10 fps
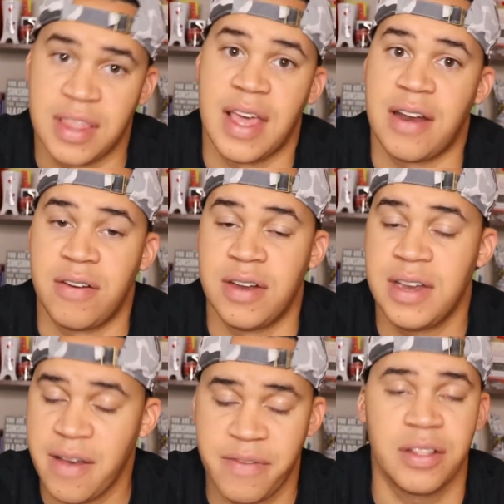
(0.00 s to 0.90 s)
that are
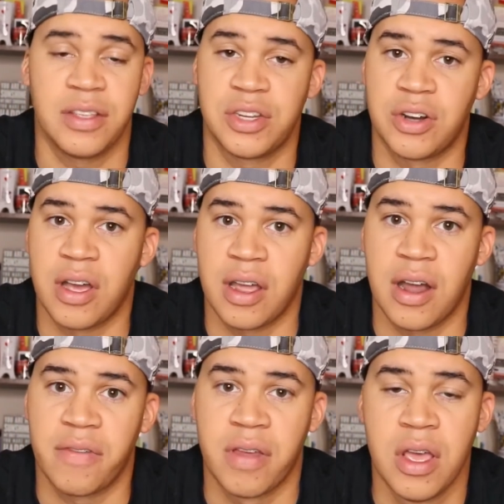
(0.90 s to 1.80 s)
definitely strong
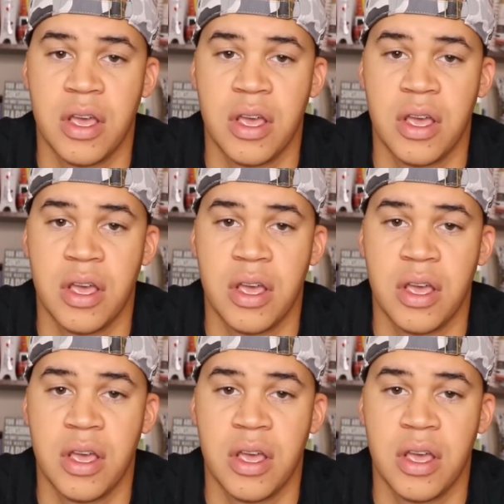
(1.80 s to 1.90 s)
enough